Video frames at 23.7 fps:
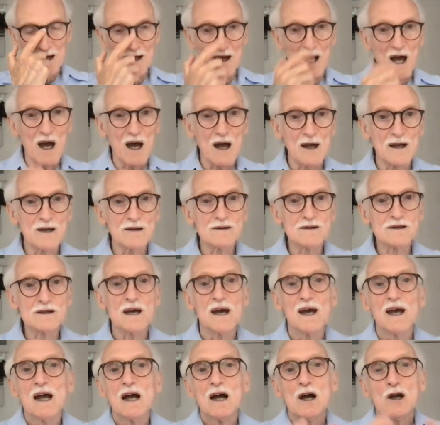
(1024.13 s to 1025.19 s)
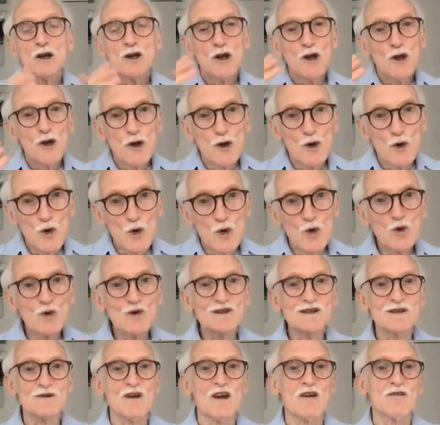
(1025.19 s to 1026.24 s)
lines.
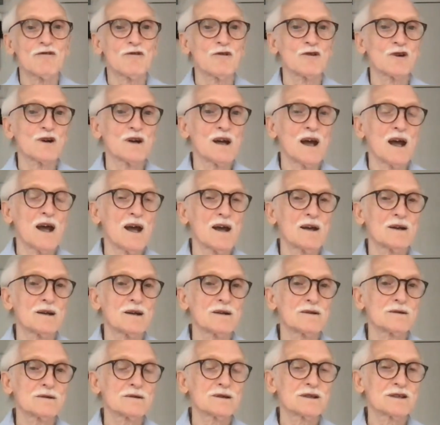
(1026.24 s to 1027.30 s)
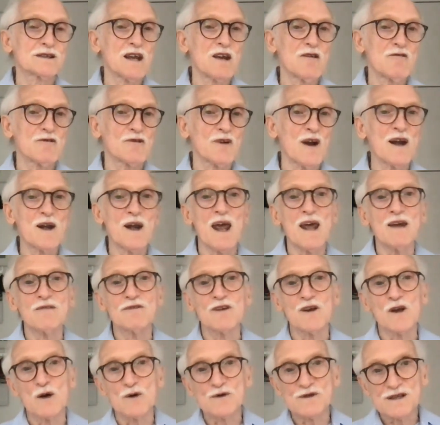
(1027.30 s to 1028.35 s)
Use for sea freight
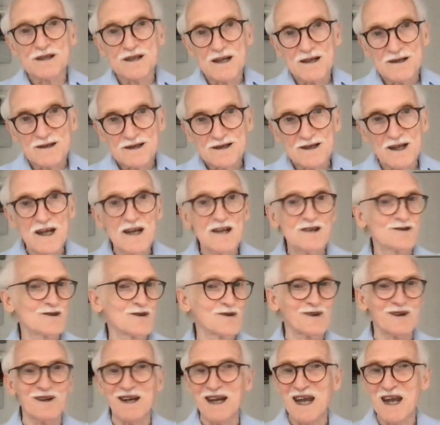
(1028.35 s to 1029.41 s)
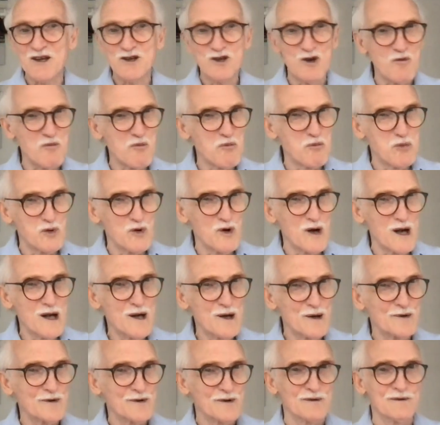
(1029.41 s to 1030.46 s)
NVOCCs who can get you
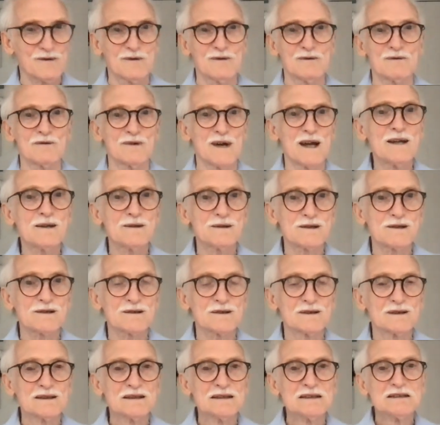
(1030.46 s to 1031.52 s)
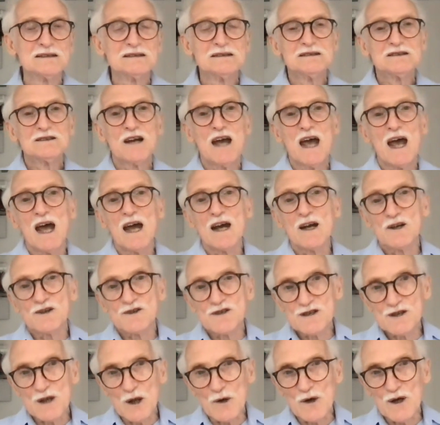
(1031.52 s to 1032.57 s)
brilliant rates.
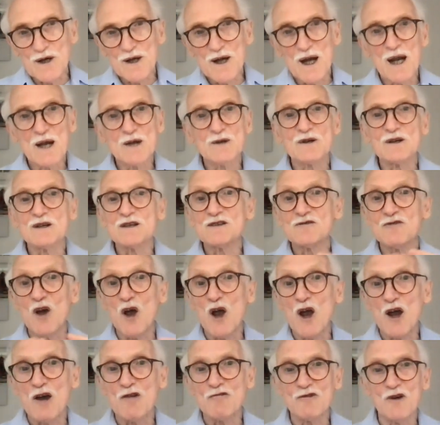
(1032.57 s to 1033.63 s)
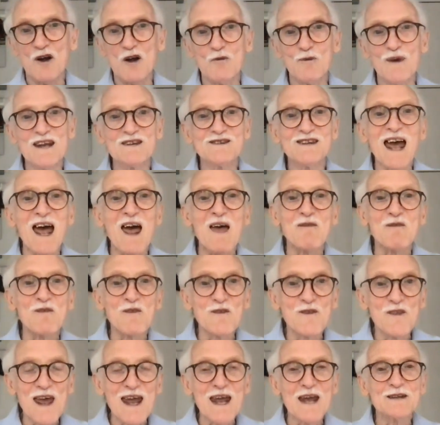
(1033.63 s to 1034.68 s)
Consolidators for air freight rates, and
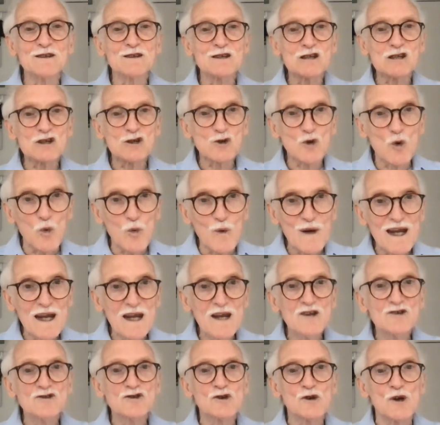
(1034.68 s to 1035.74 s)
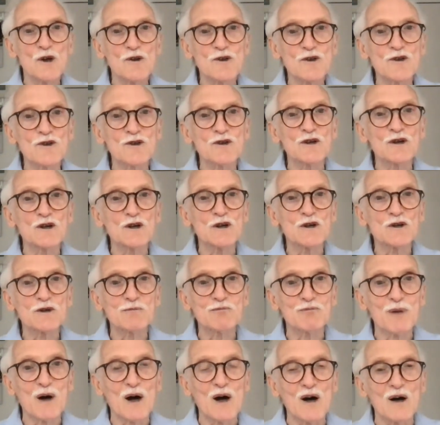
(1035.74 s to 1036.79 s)
then squeeze your third
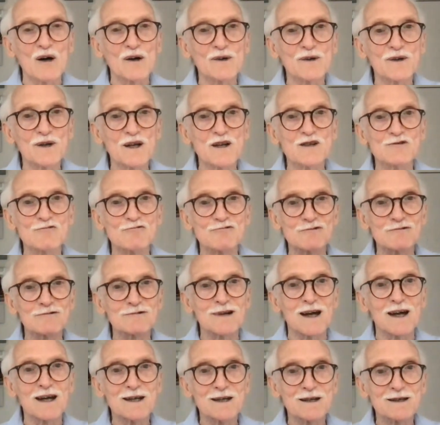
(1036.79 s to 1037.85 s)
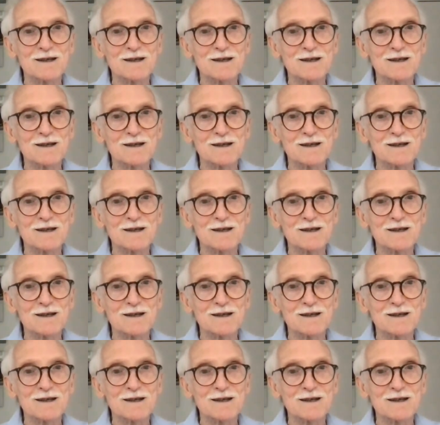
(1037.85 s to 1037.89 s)
parties right